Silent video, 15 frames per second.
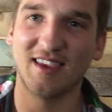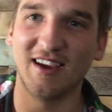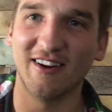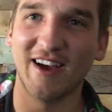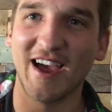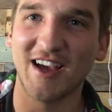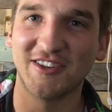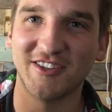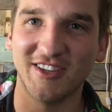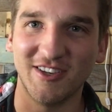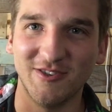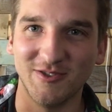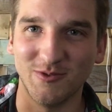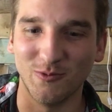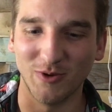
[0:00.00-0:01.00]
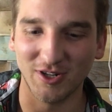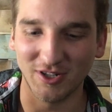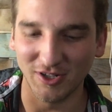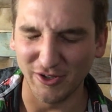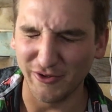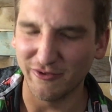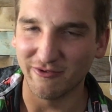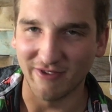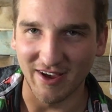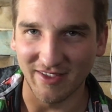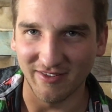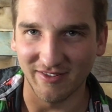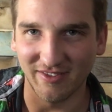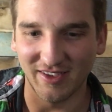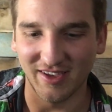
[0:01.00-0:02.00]
Here I actually used wood glue
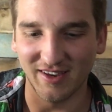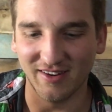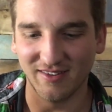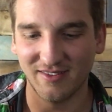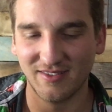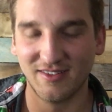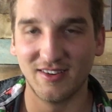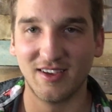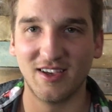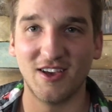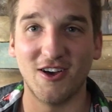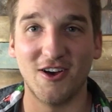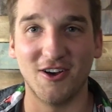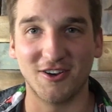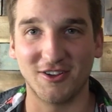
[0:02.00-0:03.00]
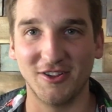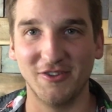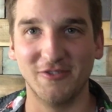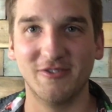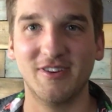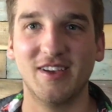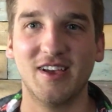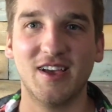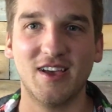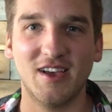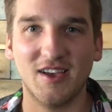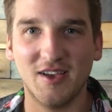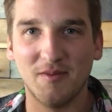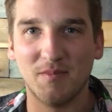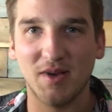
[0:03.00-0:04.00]
rather than hot glue,
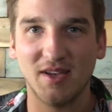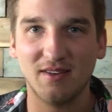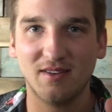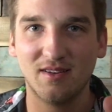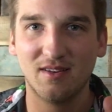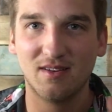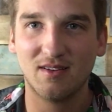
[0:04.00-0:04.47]
but